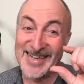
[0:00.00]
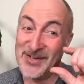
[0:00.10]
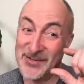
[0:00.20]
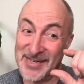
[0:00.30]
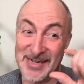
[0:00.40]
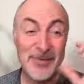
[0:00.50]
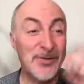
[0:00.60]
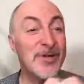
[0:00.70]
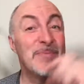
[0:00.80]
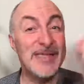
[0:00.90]
okay, let me
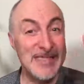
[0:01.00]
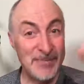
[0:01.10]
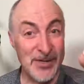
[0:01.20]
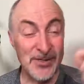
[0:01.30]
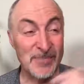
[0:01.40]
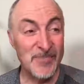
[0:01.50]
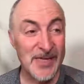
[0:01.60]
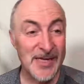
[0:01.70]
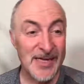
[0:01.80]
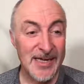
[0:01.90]
throw another piece in the puzzle,
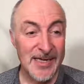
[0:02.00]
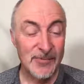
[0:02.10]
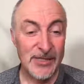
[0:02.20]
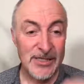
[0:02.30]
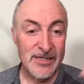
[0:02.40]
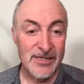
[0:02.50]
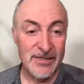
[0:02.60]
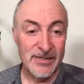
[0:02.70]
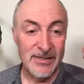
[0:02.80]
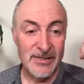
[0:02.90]
which is,
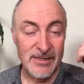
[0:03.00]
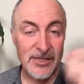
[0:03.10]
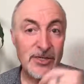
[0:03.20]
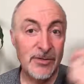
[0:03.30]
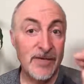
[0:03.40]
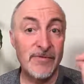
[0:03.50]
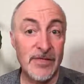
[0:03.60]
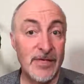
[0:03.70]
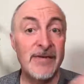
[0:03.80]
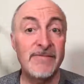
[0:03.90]
did you give
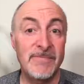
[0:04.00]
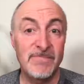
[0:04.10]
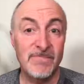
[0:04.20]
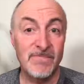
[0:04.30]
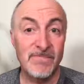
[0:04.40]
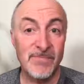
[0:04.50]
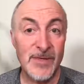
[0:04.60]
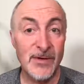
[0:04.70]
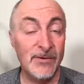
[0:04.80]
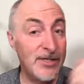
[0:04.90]
to give,
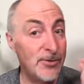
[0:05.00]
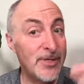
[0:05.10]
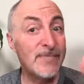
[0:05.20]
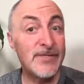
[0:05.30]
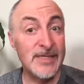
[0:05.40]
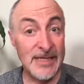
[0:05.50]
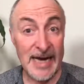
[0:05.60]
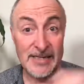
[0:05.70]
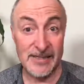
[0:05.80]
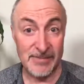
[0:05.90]
or did you give to
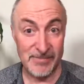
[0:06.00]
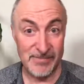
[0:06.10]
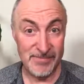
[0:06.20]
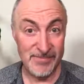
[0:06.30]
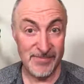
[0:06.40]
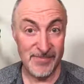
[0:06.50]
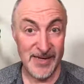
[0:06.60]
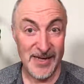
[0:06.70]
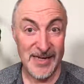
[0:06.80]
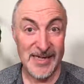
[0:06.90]
get?
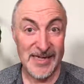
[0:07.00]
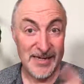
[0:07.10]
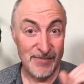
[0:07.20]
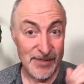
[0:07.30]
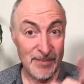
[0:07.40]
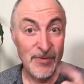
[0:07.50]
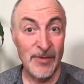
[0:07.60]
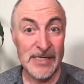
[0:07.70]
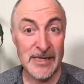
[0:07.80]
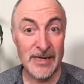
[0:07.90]
And for some of you,
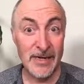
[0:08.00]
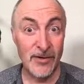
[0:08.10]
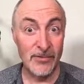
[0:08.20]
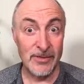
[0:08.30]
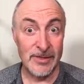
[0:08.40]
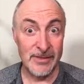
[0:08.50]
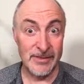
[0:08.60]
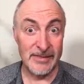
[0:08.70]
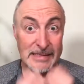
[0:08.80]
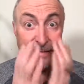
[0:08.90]
that's like, oh
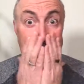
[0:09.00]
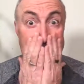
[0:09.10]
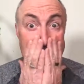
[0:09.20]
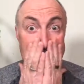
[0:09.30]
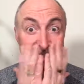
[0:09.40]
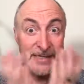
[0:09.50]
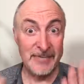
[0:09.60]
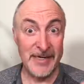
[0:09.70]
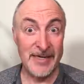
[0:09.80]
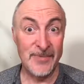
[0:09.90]
God, ooh, didn't think
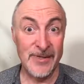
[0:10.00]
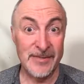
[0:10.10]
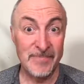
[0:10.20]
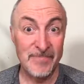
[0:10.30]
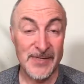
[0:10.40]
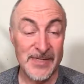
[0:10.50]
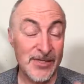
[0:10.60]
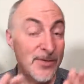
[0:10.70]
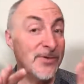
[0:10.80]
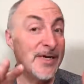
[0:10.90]
about that one.
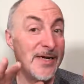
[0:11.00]
So